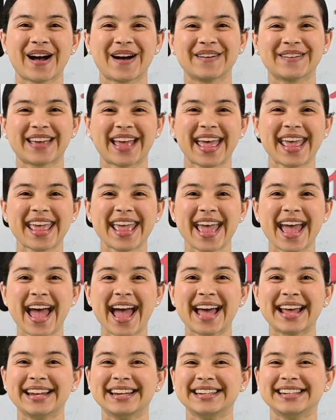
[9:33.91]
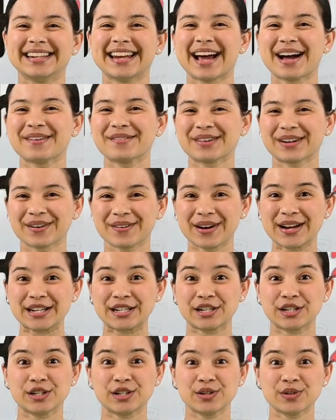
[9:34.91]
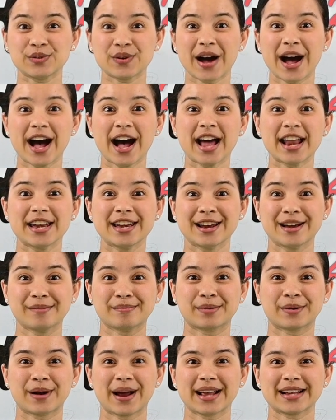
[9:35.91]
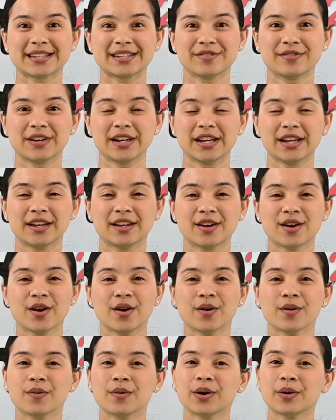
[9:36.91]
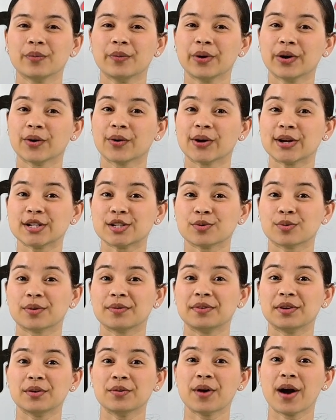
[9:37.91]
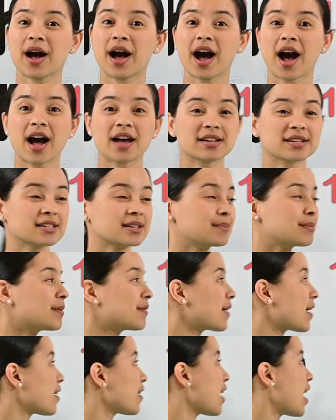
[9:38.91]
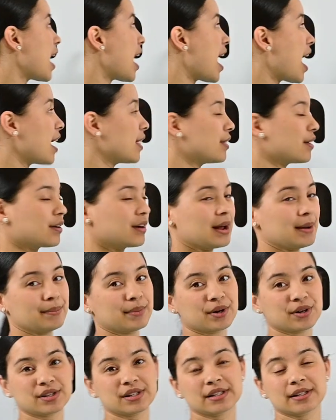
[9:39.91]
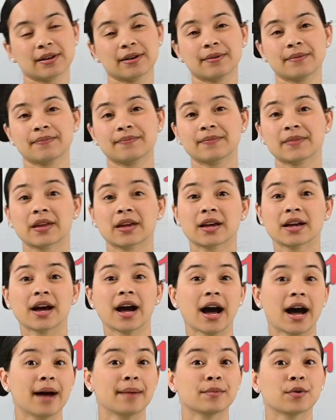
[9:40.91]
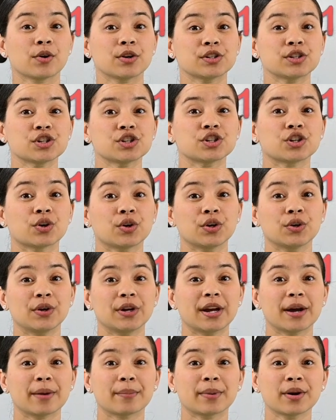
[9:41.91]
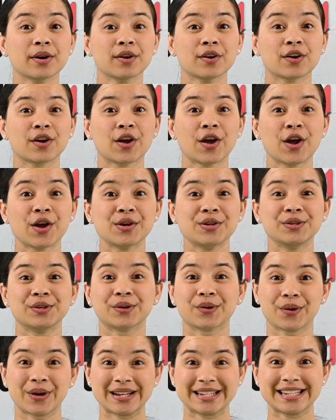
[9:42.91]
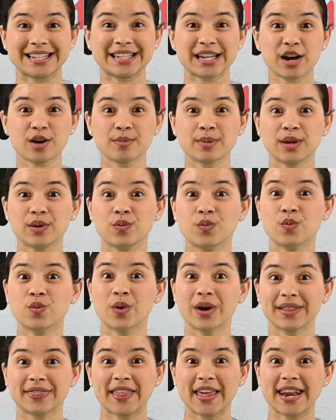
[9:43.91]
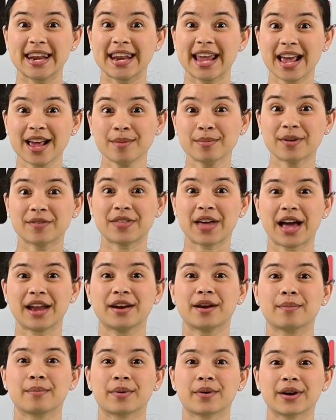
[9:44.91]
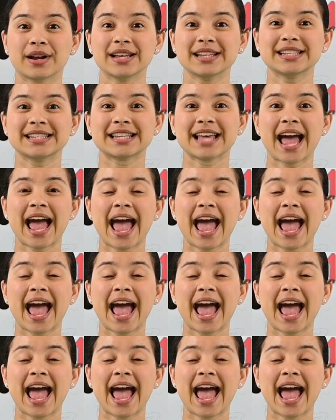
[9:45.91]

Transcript: Okay, now we're going to do a number activity where we're going to review some of our other numbers. I'm going to show you a number. You're going to tell me what the name of that number is,